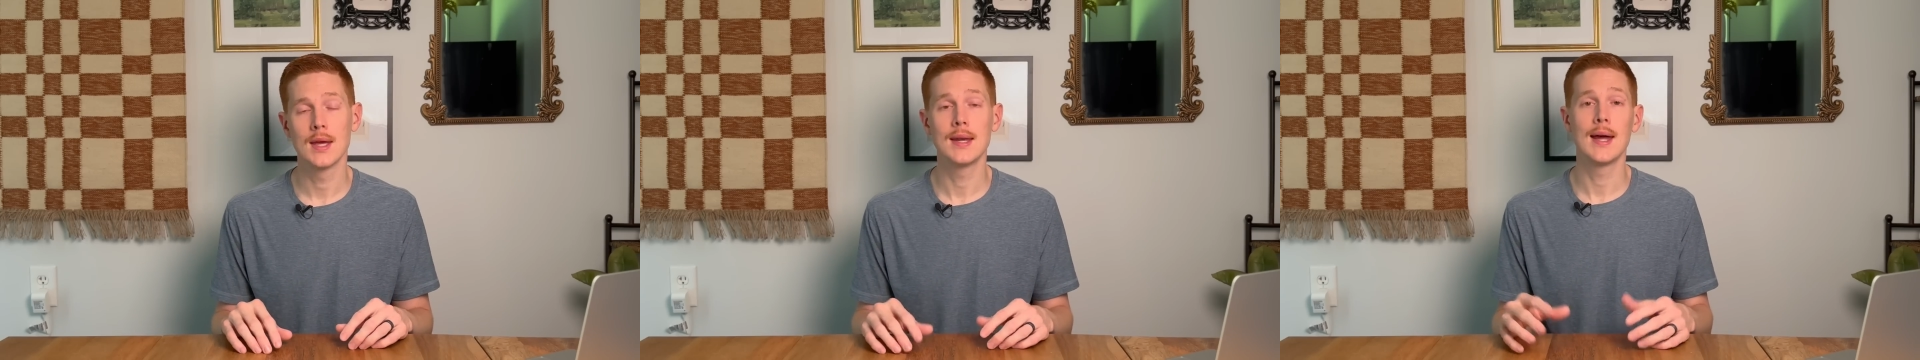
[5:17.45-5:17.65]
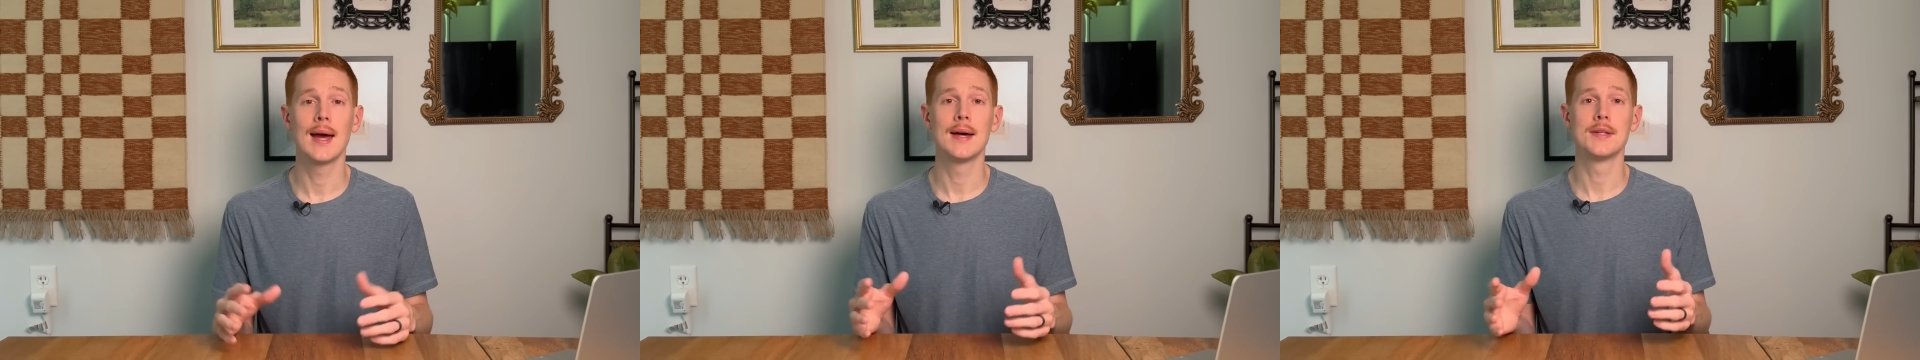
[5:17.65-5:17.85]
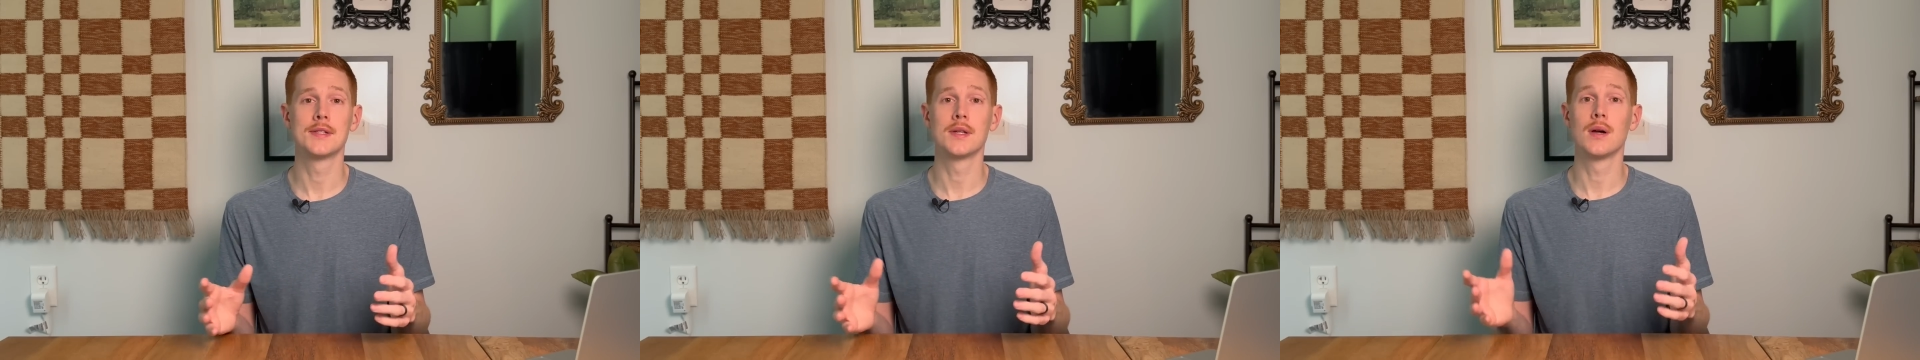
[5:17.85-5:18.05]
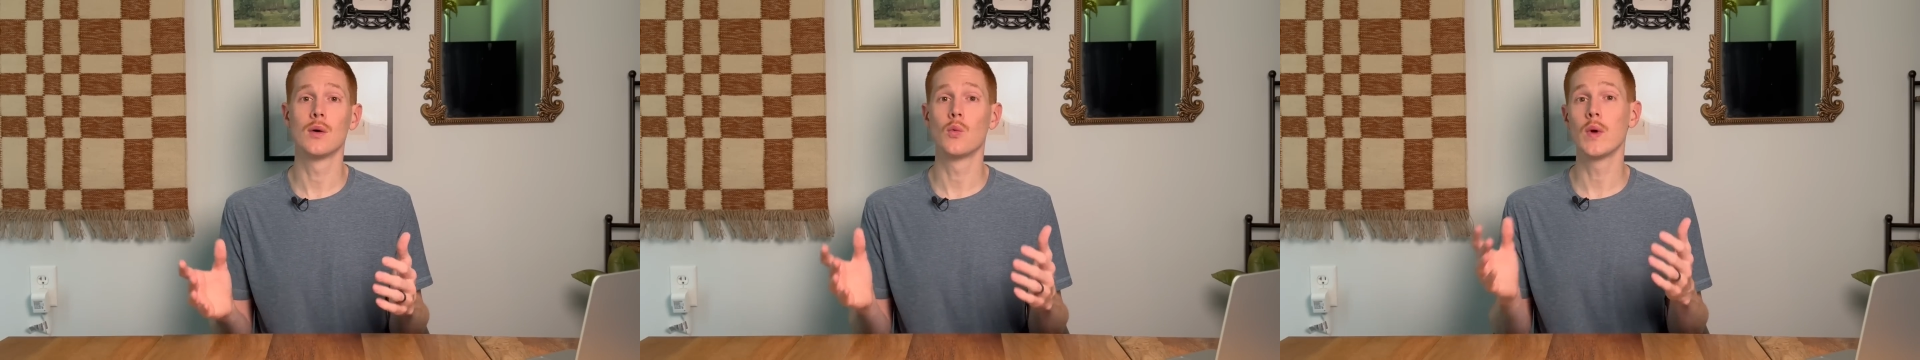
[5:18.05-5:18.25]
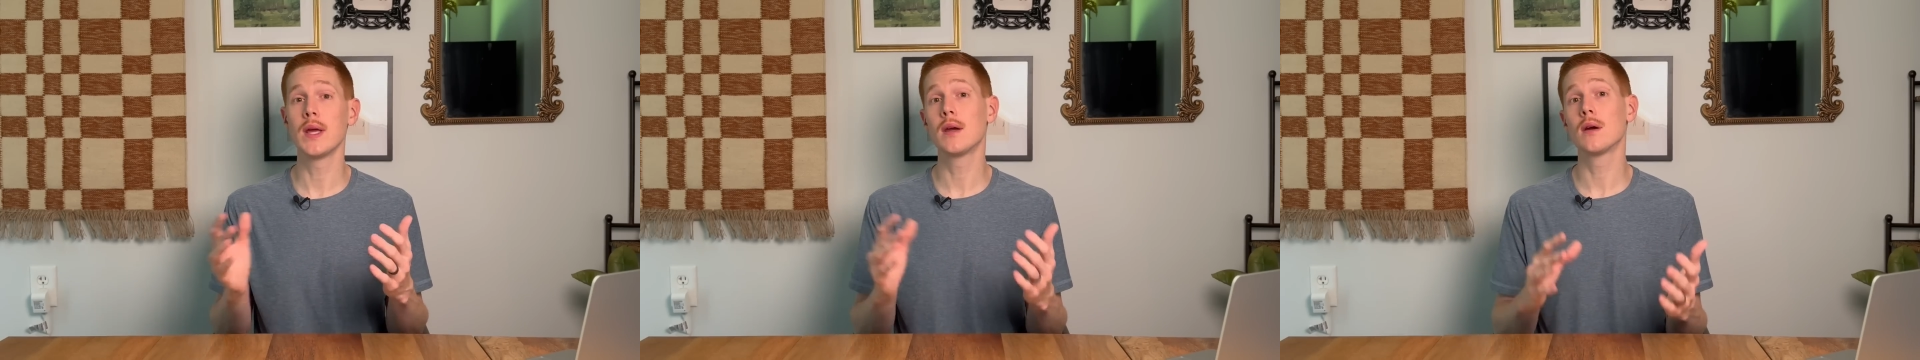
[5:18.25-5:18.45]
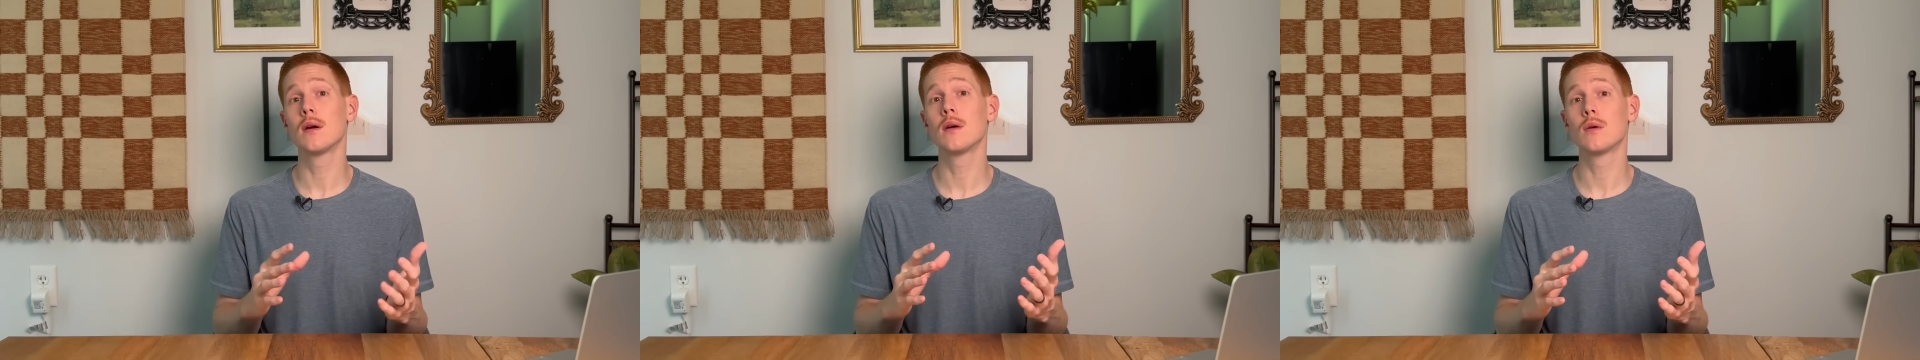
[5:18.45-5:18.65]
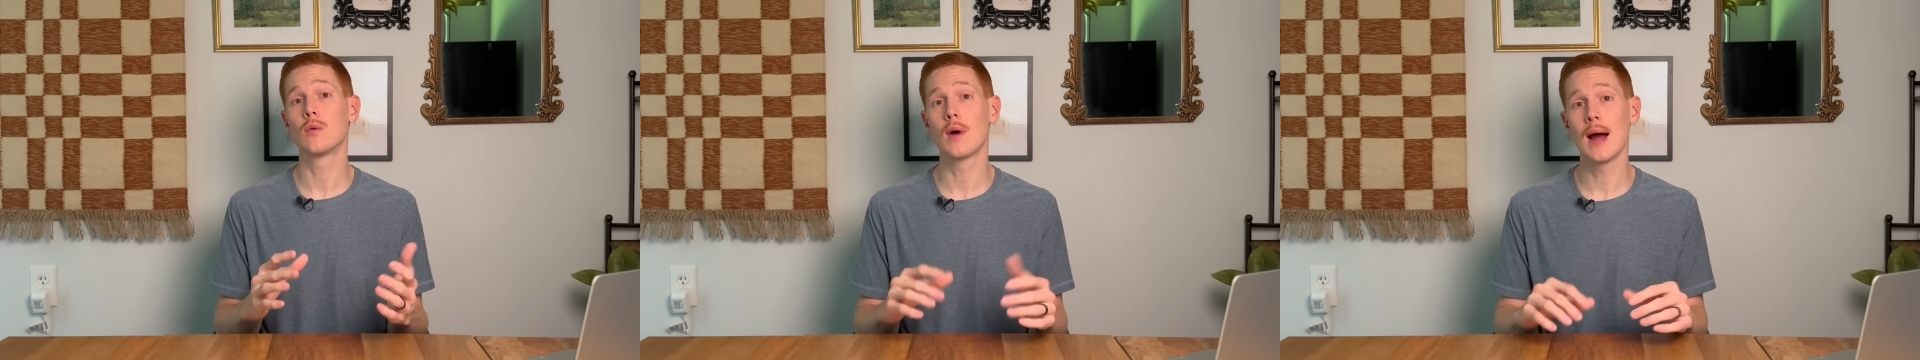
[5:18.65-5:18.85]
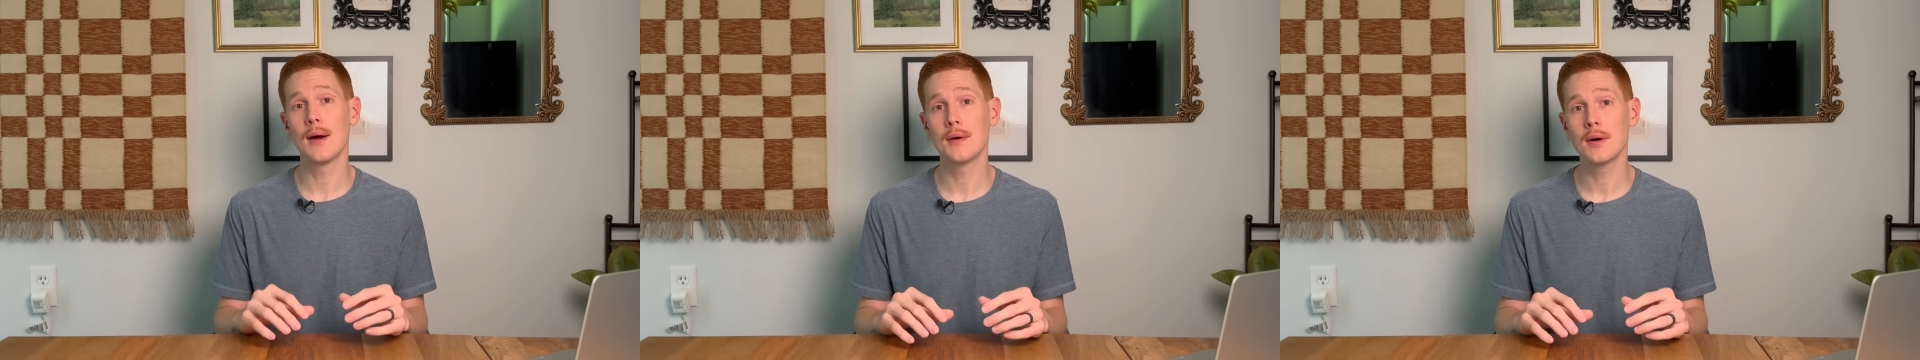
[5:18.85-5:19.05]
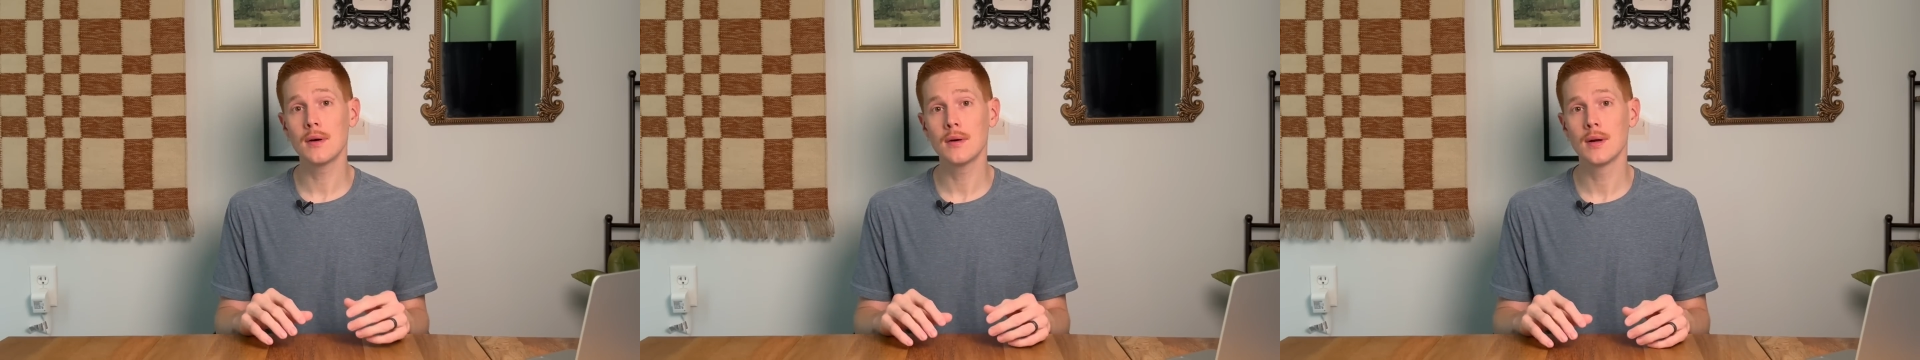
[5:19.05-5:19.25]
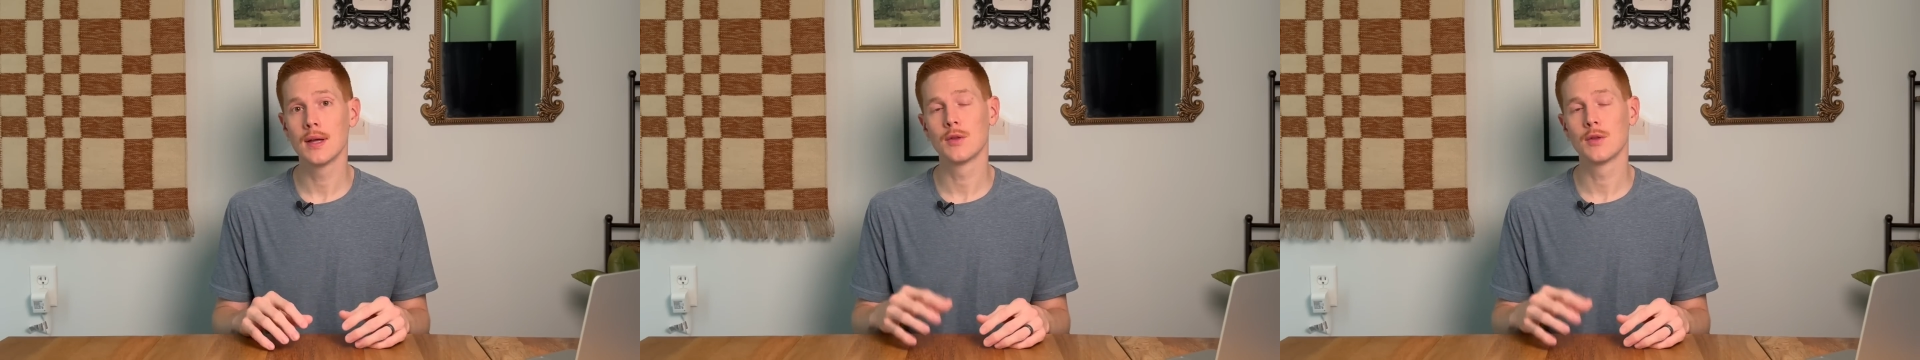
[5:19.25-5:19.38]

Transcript: It has a weaker router,